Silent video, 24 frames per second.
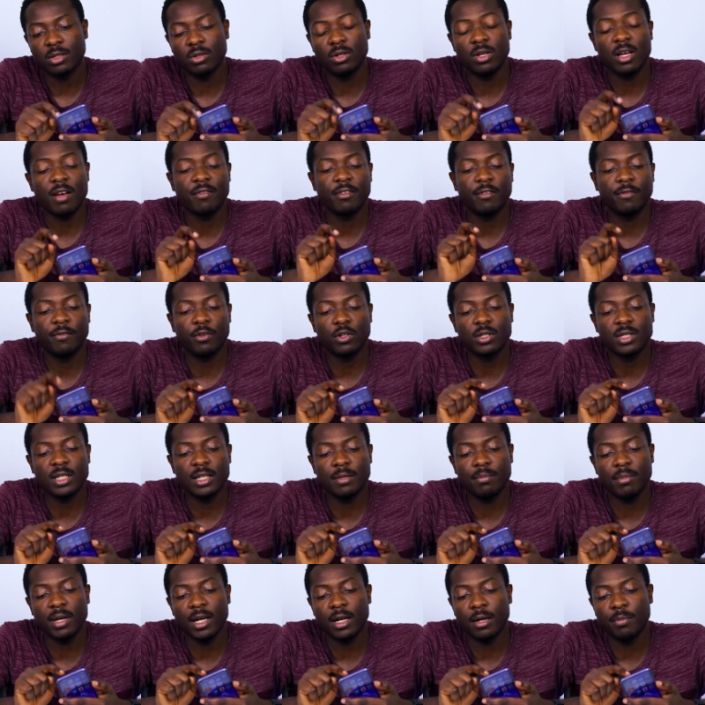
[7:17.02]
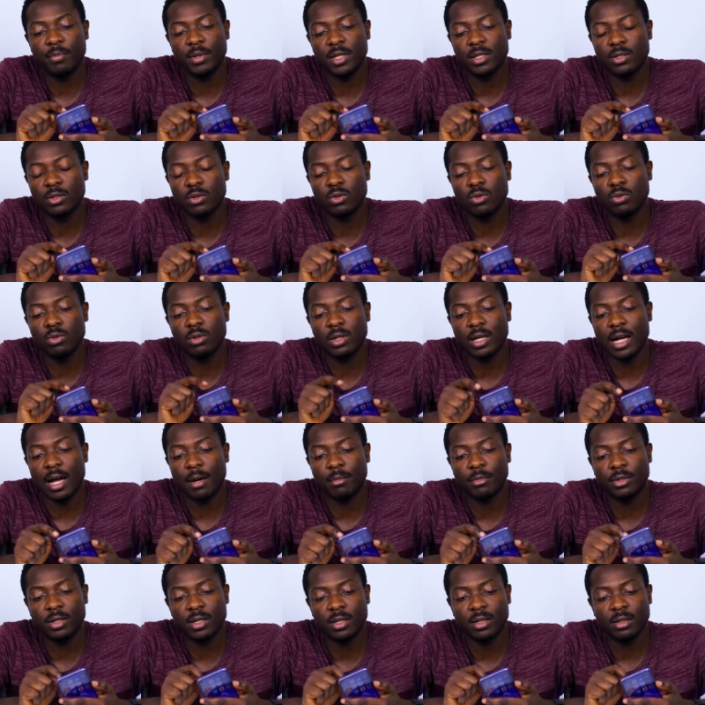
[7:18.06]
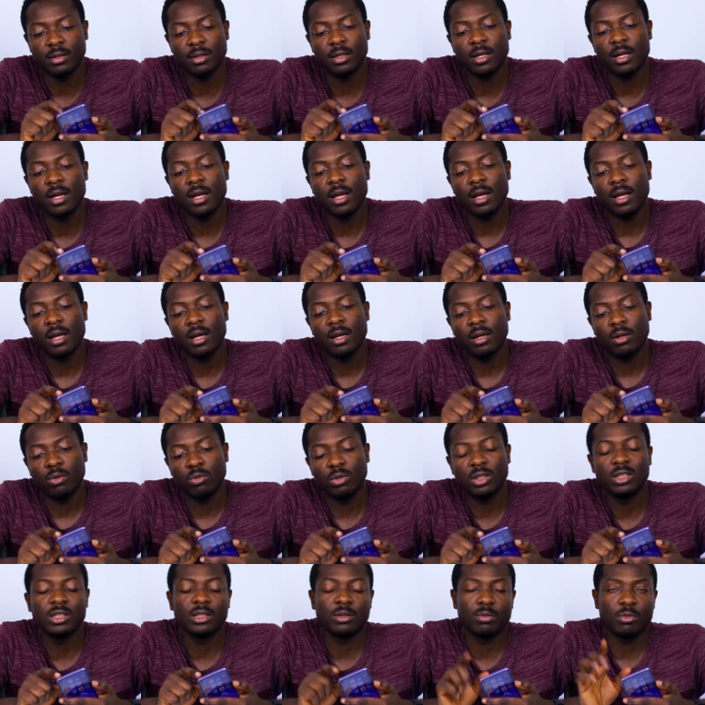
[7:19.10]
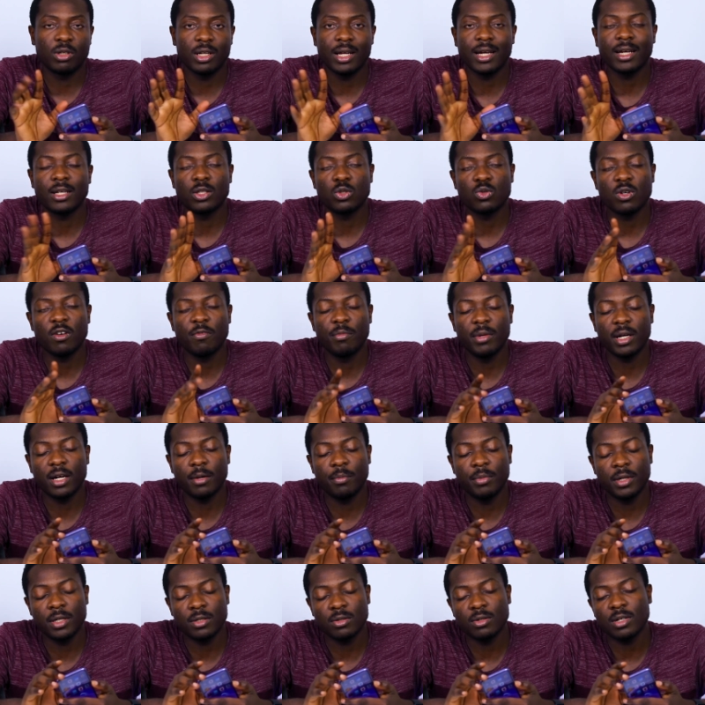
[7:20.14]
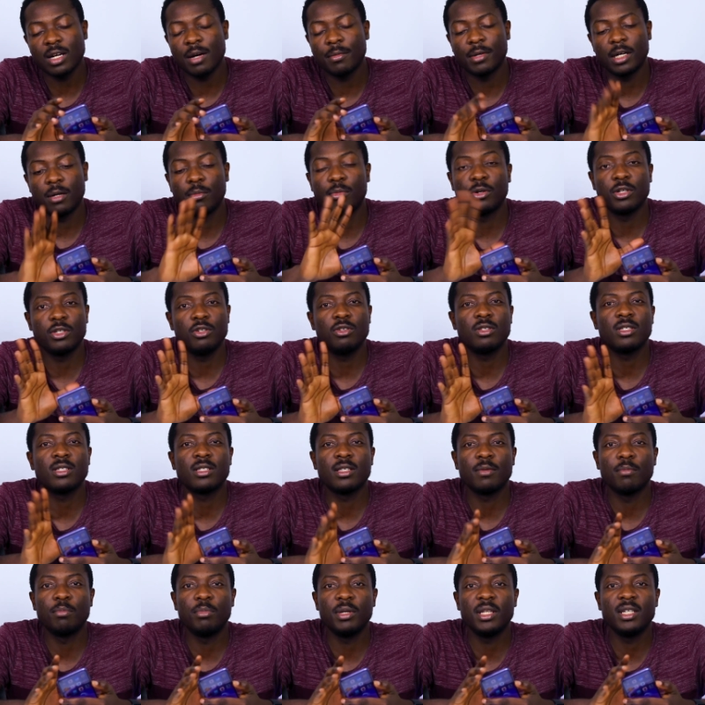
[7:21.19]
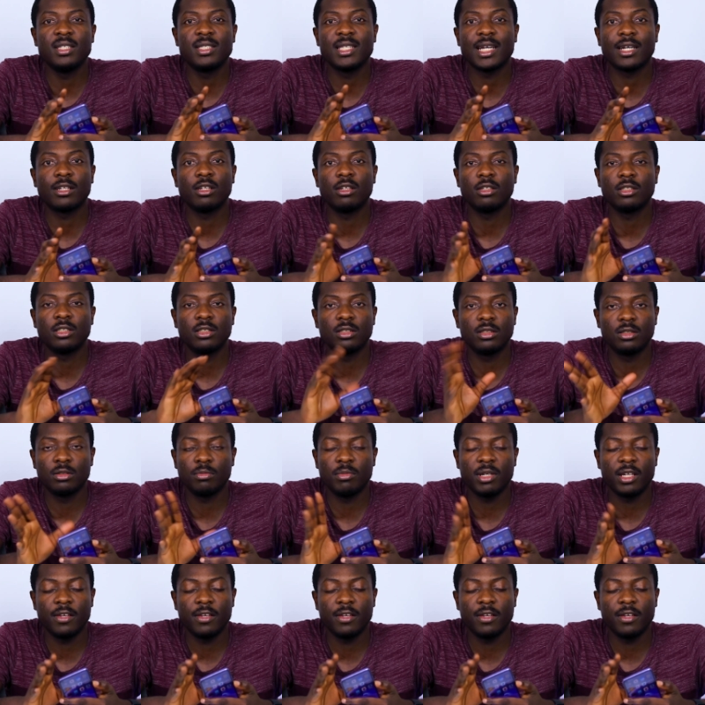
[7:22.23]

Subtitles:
So you have a 48 megapixel camera, which is more like a 12 megapixel camera, but uses a binning technology to